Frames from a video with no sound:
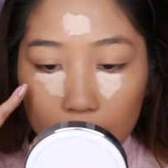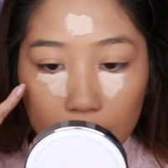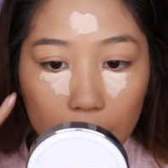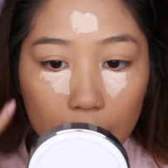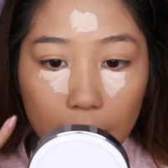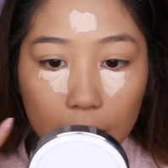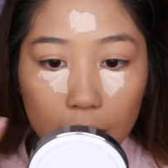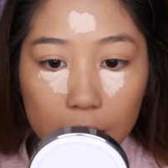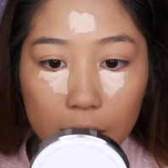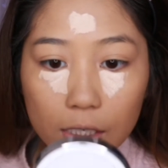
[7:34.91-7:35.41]

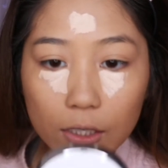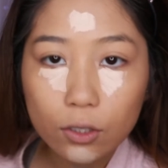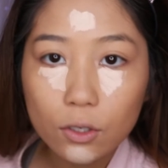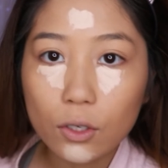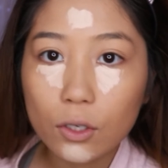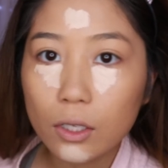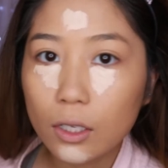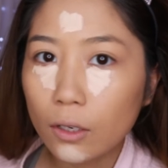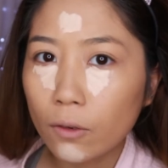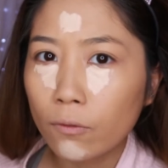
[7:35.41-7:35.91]
The
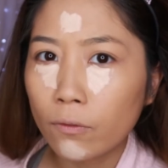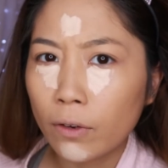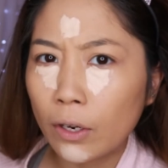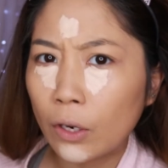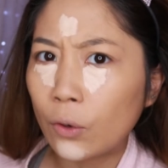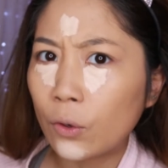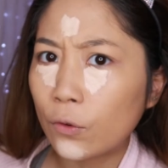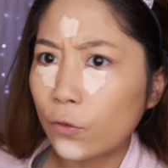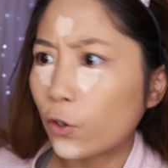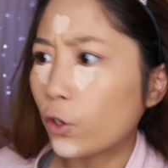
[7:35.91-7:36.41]
concealer look
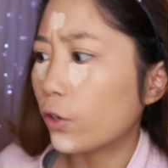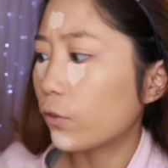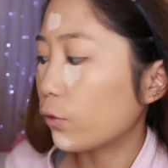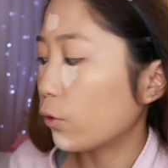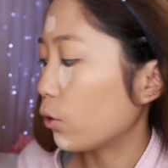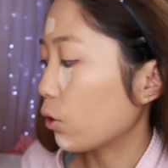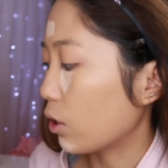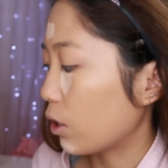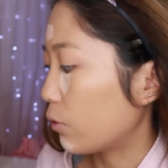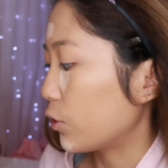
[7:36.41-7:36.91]
very
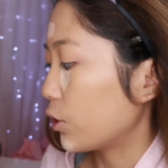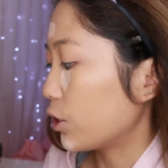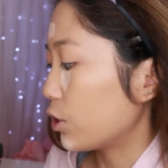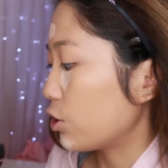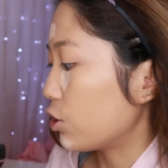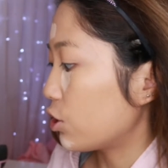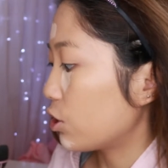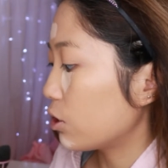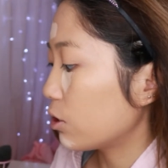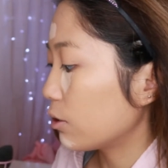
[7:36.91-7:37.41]
full
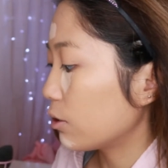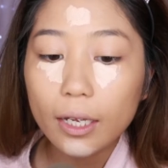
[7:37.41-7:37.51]
coverage,